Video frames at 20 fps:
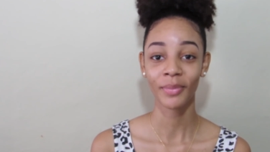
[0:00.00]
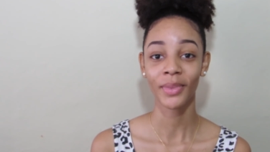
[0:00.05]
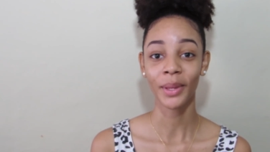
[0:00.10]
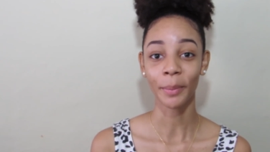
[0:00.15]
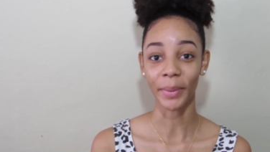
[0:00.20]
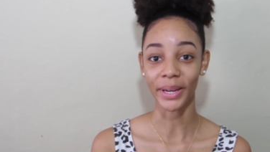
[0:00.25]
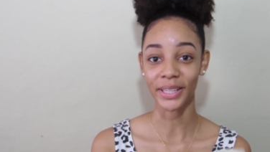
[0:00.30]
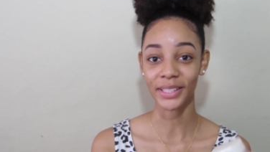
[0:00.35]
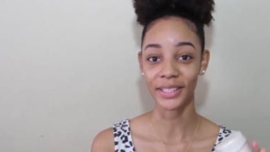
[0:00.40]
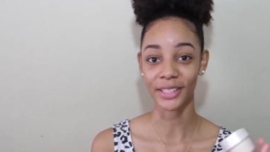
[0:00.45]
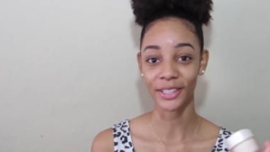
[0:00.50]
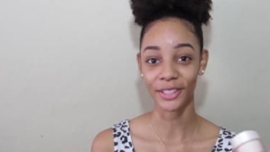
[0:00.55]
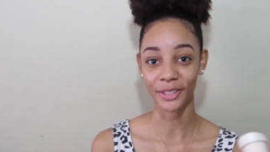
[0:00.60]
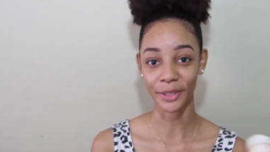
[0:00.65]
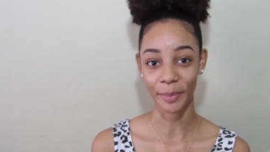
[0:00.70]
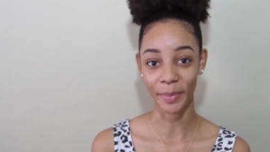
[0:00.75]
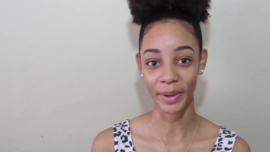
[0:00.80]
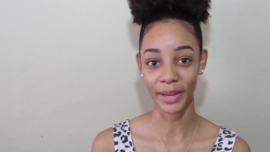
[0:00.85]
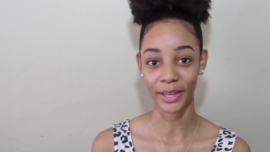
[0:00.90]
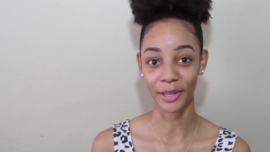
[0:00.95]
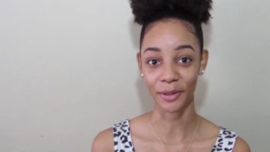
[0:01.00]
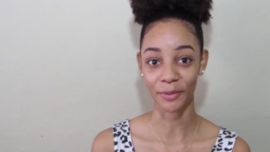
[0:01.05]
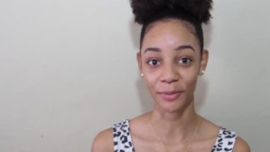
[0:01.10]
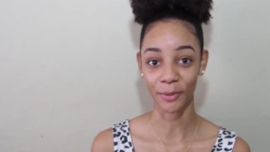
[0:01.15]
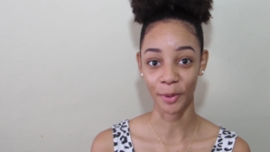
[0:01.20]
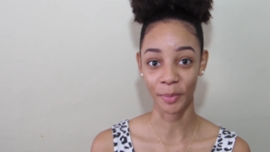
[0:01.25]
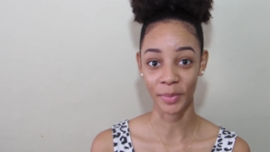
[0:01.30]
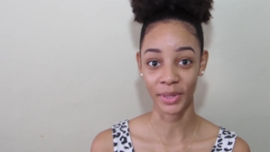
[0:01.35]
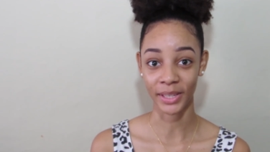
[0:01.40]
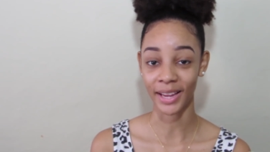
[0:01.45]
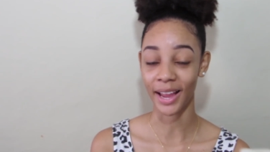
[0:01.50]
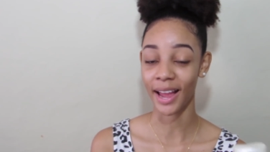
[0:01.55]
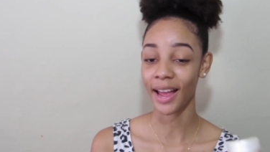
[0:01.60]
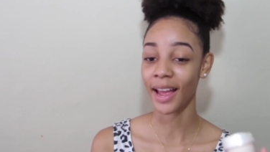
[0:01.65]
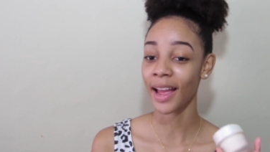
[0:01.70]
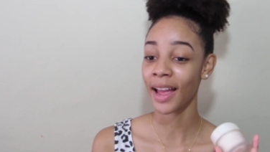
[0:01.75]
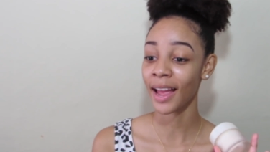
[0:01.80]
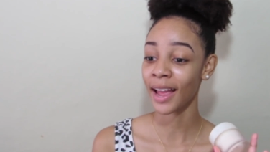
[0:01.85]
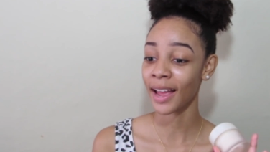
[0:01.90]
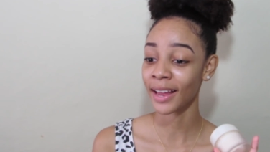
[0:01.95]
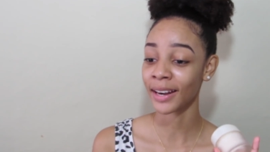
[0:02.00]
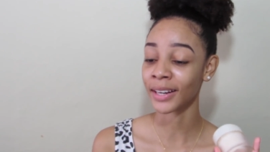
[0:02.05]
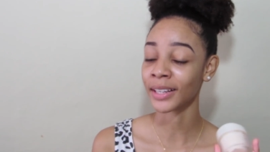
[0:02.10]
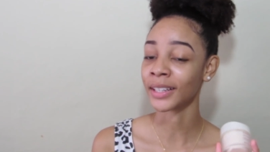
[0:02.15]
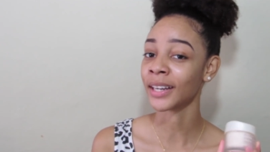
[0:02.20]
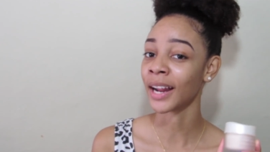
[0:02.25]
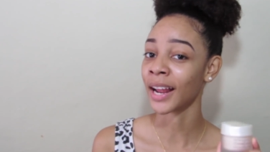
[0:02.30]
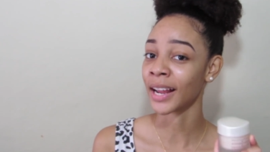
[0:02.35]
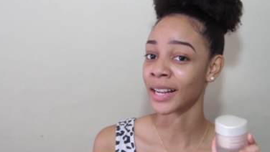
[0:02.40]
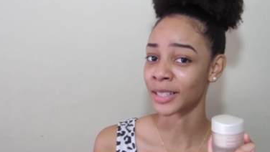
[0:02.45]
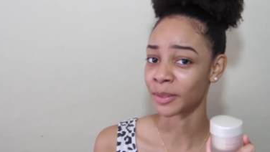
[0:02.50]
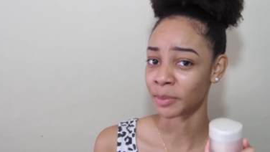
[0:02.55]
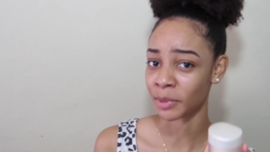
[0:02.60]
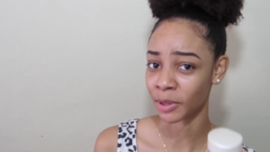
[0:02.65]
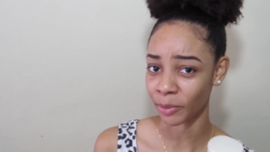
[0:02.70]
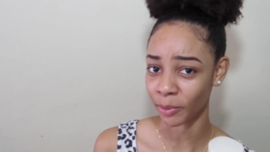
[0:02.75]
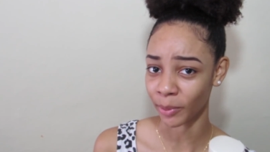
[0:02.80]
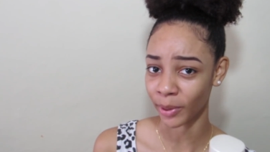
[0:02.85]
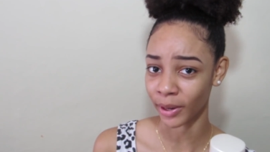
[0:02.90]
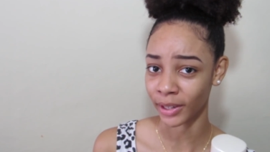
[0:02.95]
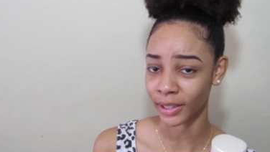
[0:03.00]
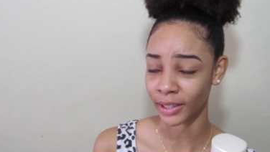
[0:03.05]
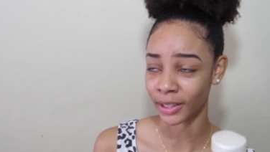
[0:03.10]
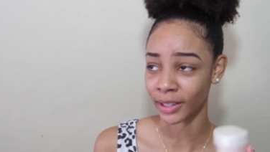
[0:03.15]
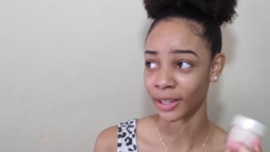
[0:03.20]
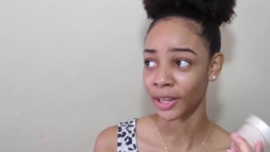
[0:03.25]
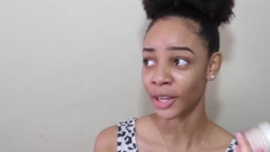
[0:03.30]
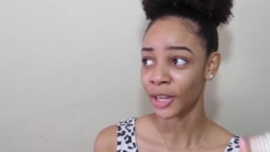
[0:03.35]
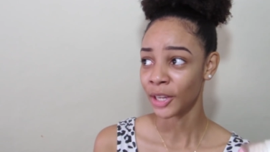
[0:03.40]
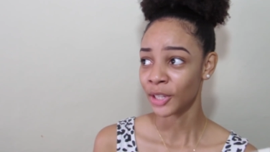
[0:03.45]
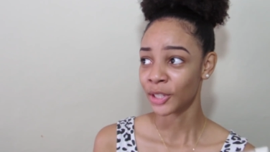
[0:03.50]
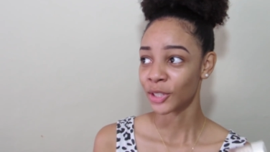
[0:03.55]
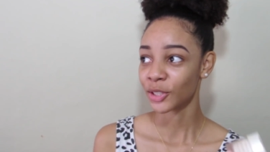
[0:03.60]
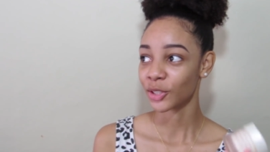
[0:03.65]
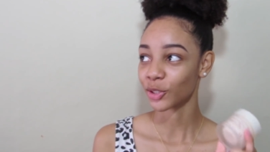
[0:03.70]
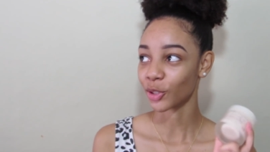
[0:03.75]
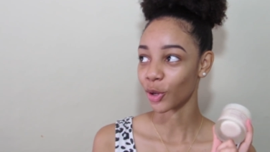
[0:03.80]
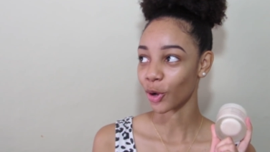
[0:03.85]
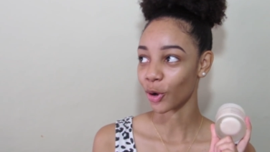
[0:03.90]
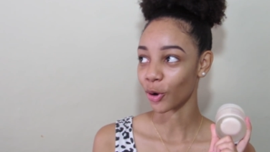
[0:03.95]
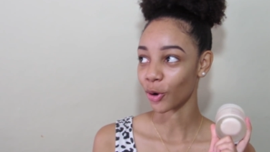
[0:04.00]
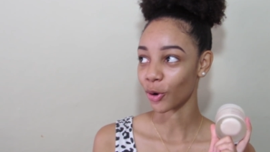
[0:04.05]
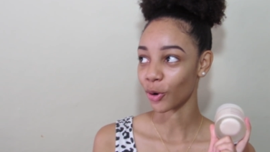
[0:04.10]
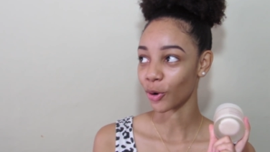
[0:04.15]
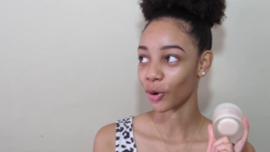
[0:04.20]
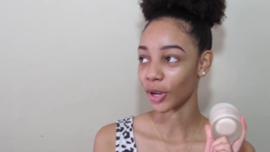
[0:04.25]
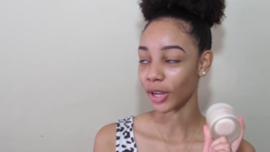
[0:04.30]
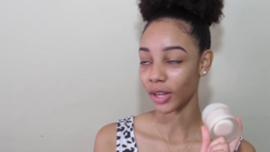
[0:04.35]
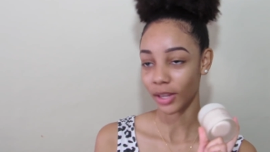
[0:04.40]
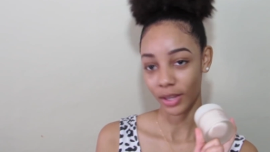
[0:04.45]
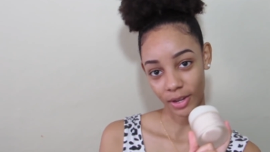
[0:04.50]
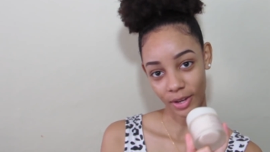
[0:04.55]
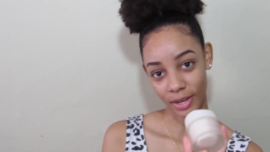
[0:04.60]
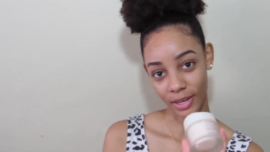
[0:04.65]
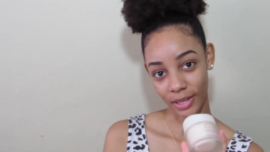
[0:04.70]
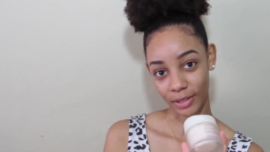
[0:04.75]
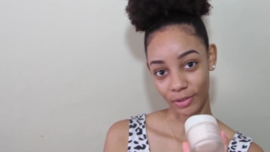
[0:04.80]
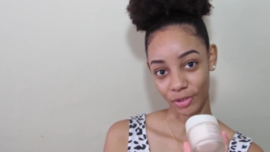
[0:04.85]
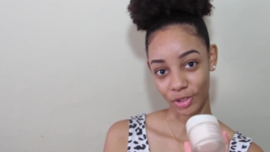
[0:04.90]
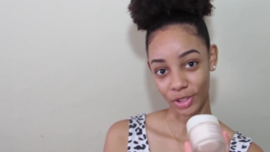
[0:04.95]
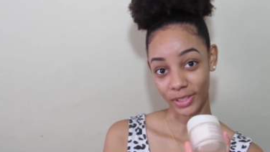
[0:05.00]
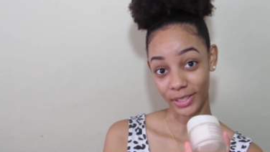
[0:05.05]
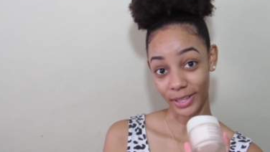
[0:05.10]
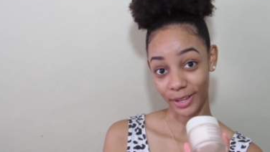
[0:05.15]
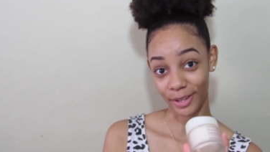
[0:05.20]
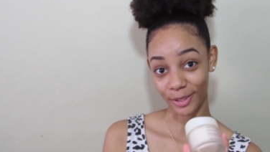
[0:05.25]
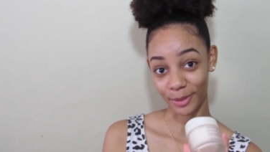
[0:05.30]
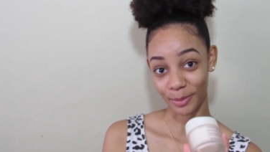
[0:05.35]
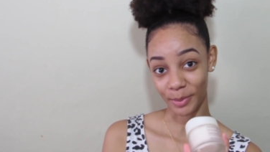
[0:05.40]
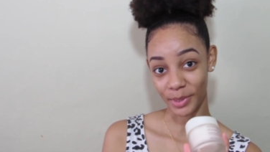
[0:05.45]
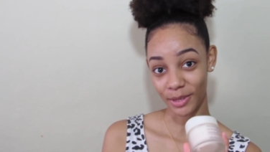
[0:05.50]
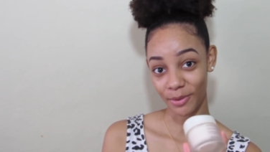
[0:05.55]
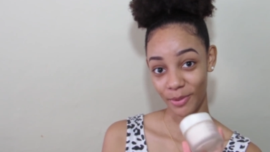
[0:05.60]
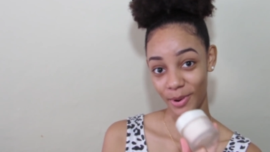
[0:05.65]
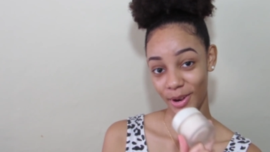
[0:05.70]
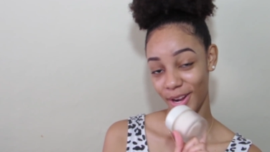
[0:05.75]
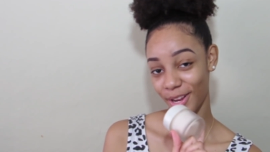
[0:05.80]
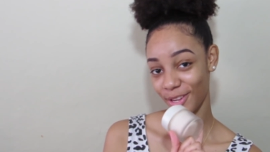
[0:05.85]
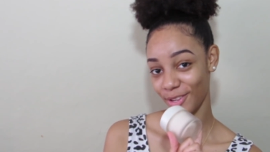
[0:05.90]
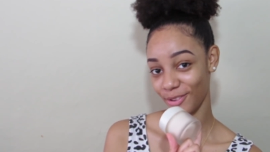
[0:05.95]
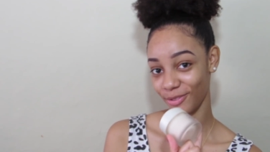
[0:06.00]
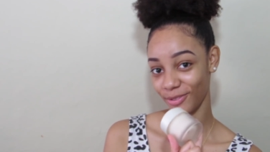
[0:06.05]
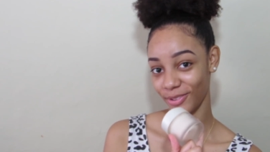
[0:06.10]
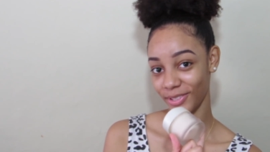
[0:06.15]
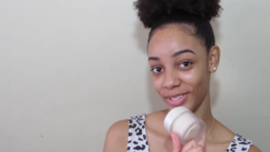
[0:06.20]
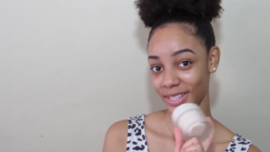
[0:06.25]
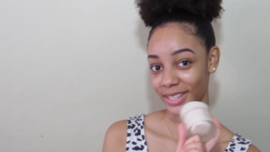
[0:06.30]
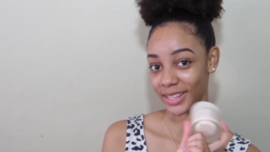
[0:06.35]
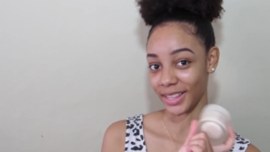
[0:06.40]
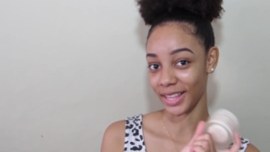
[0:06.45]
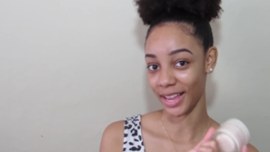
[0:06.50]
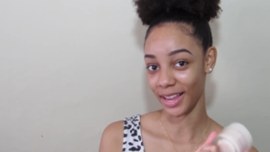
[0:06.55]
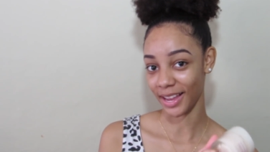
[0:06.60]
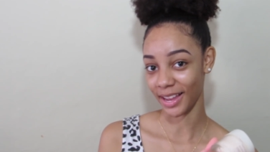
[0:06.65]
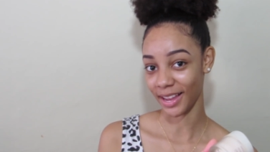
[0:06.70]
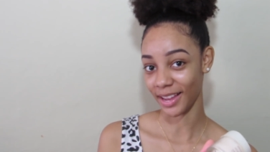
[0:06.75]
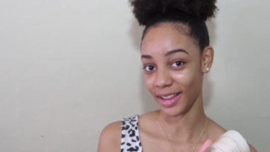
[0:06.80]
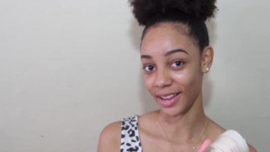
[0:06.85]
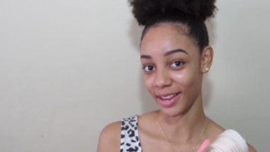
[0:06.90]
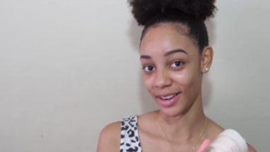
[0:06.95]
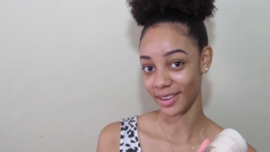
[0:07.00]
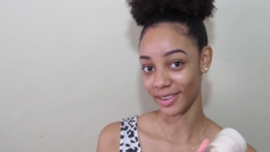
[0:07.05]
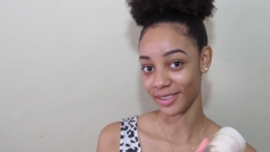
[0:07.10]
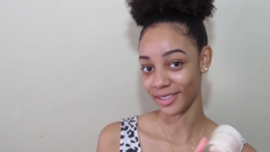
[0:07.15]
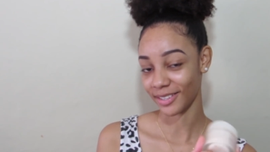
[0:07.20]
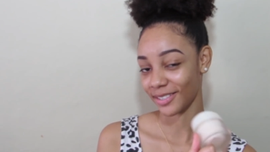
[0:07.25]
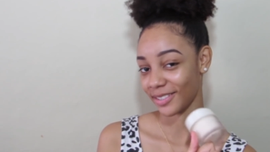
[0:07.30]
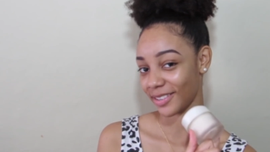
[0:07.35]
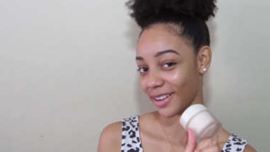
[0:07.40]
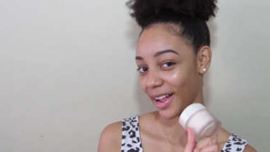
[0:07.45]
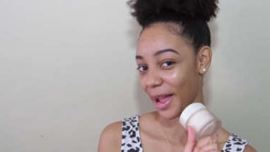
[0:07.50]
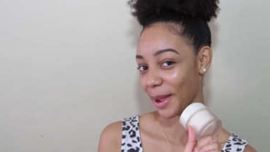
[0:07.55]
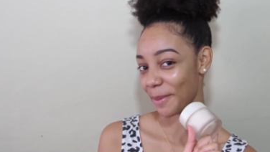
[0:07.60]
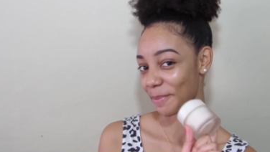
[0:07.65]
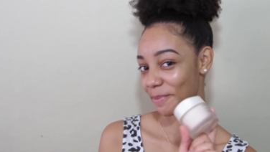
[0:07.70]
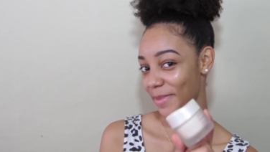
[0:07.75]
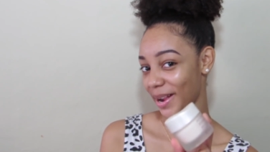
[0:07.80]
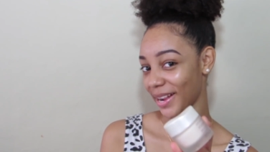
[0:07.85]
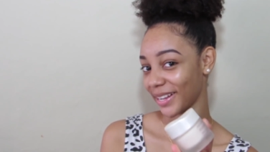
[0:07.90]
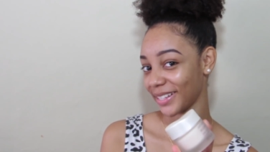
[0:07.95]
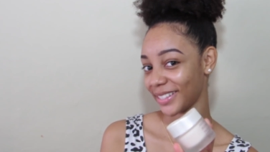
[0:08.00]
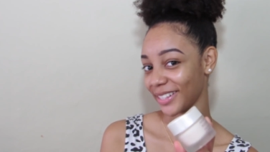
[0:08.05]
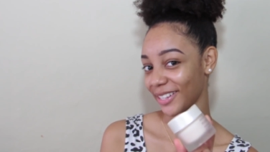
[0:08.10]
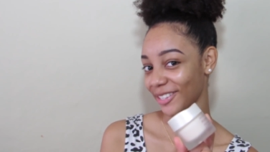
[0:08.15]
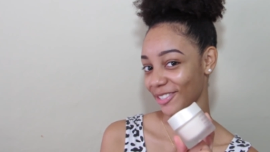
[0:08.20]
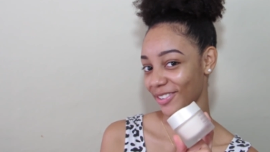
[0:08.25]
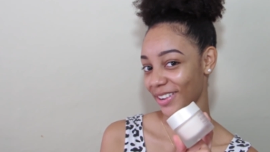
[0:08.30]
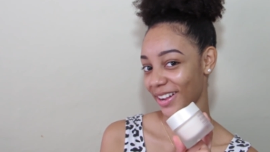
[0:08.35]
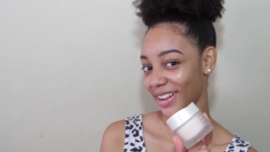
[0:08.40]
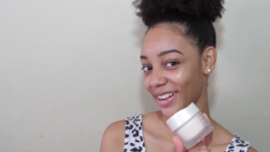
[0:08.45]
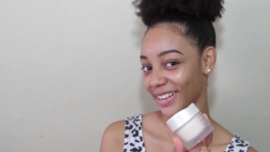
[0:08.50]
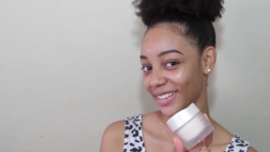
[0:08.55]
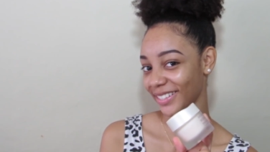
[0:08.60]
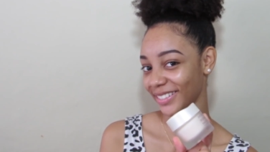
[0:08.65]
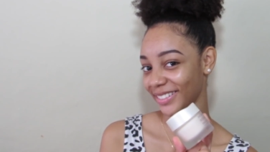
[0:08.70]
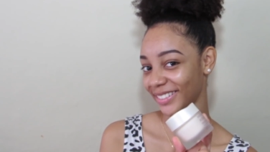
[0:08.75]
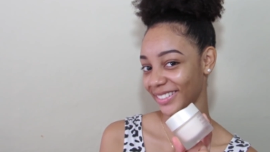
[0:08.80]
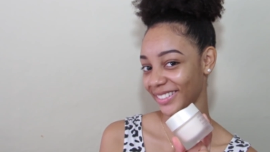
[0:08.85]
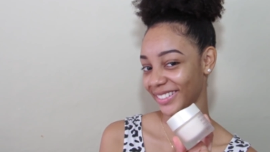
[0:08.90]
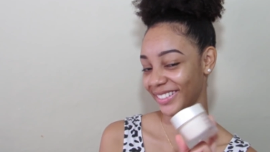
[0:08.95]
my sister made it for me and it has been working. So if she tells me what I use, then I might tell you guys.